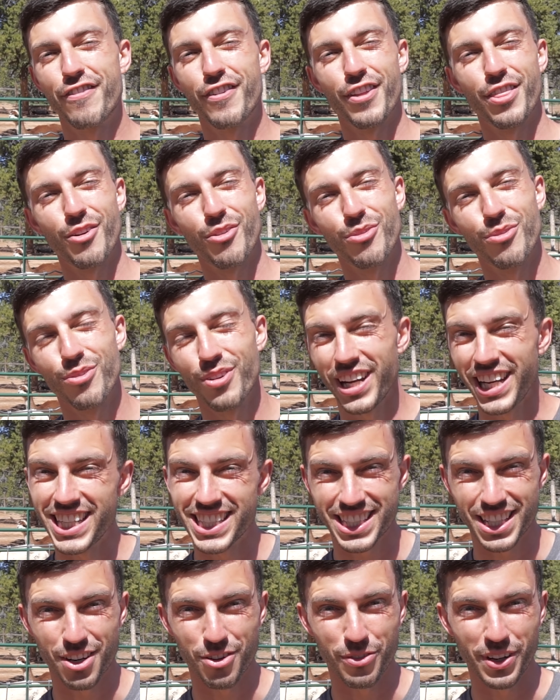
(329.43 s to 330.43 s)
for the
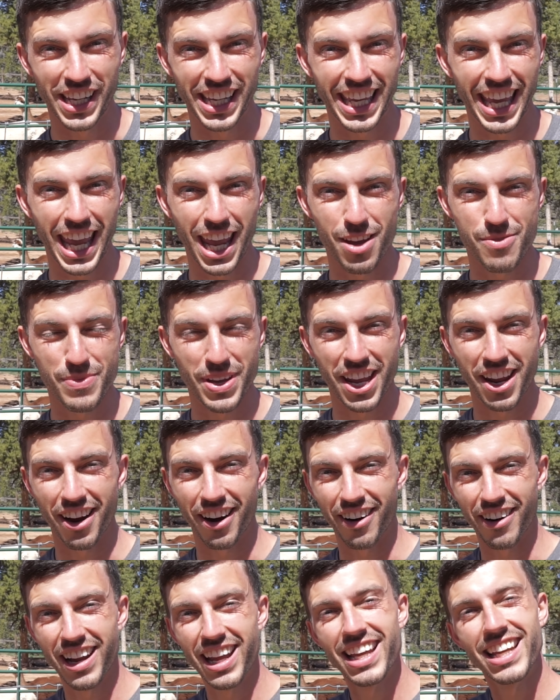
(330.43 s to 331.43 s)
reason we came
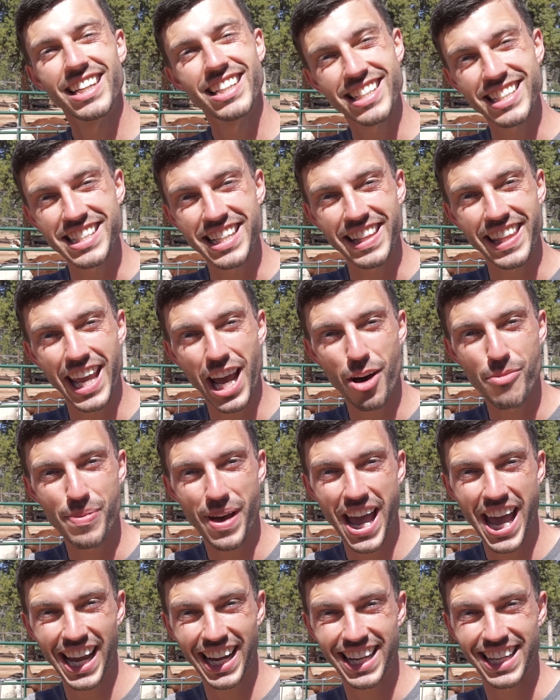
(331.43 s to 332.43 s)
here, to see the
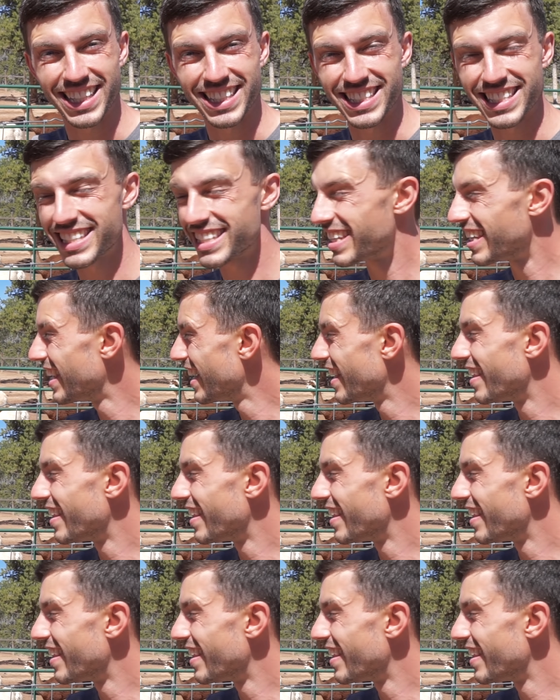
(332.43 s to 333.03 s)
alpacas.